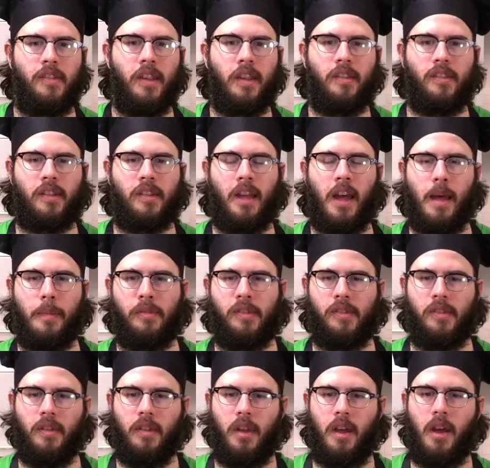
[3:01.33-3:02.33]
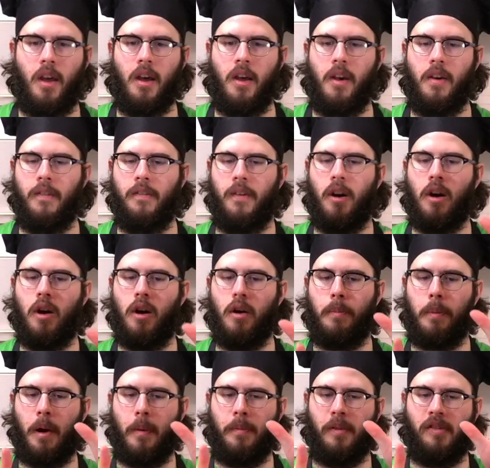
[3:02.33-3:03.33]
six cups of
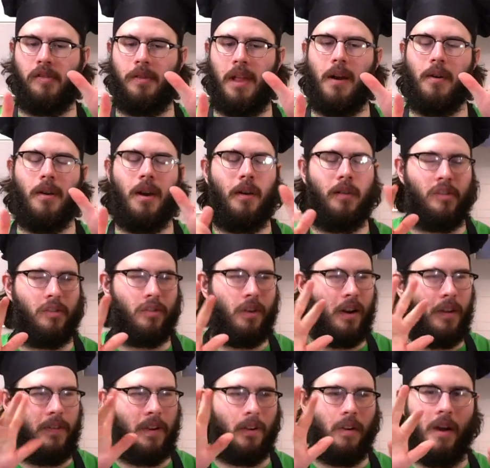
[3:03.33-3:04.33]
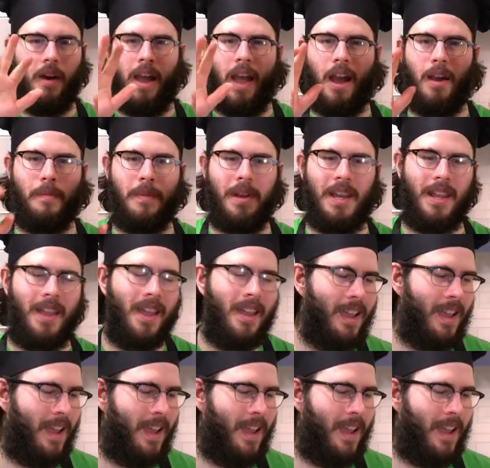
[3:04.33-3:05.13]
all-purpose flour. I was trying to figure out how many